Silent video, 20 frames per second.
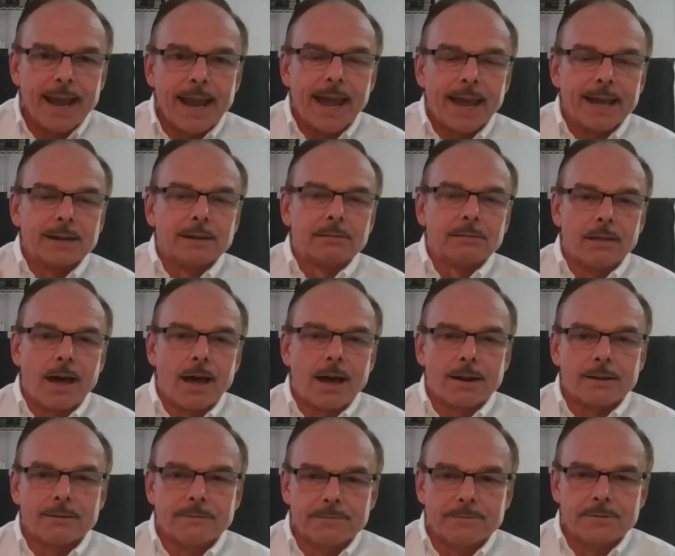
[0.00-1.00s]
and a lot
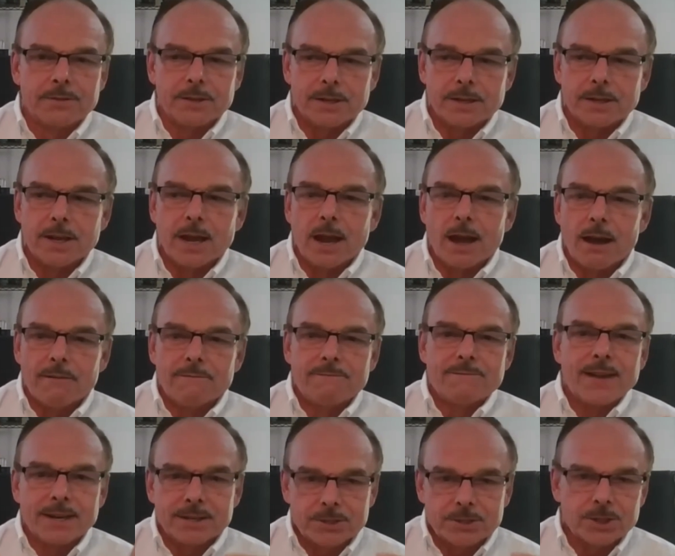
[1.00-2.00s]
of the
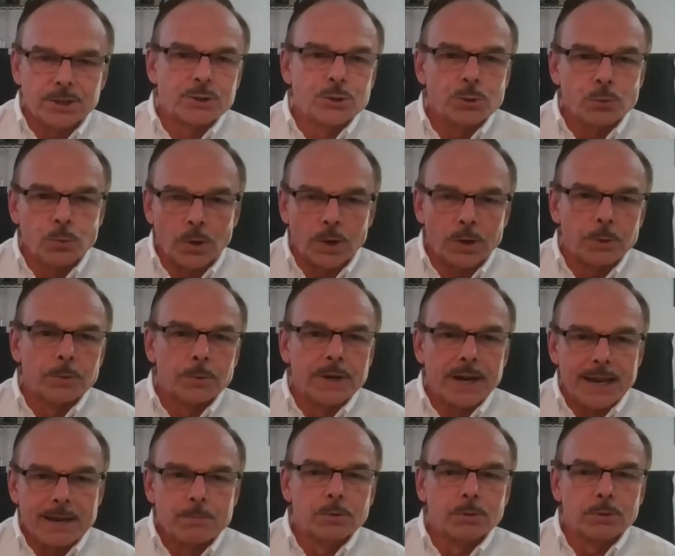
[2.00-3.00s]
events that you want to
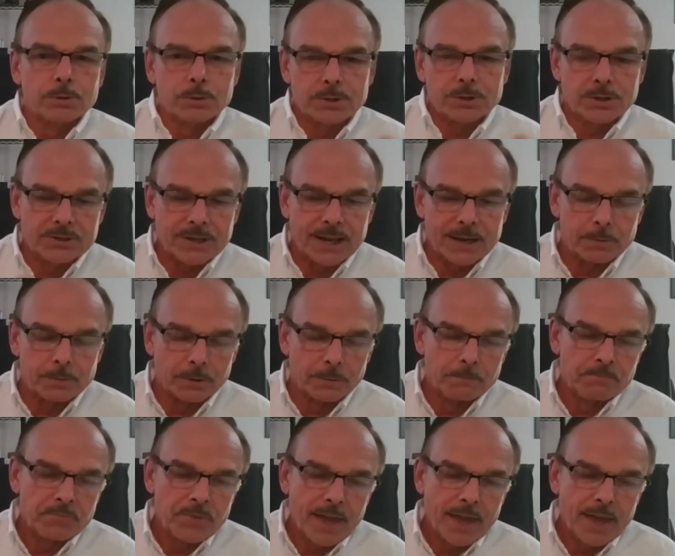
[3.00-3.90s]
enable or disable.